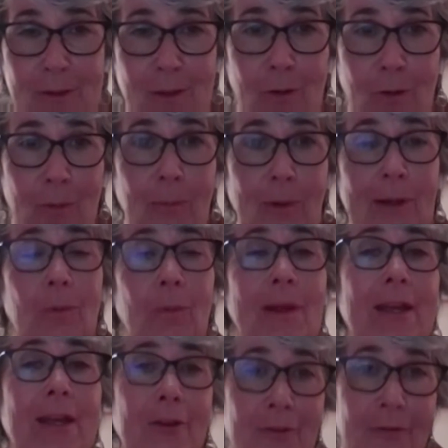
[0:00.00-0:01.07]
home one
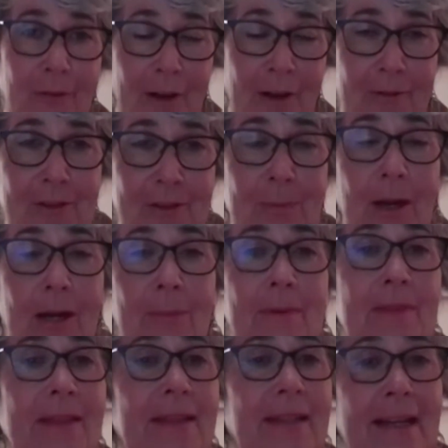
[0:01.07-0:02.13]
week and her father's
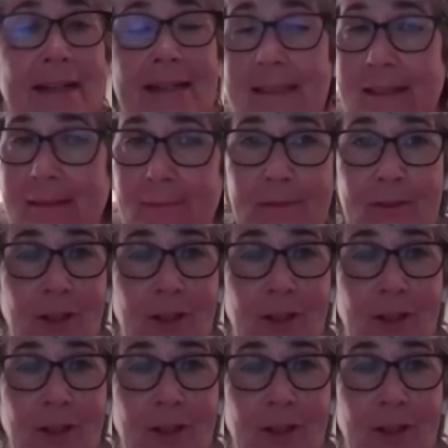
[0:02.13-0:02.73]
apartment the next.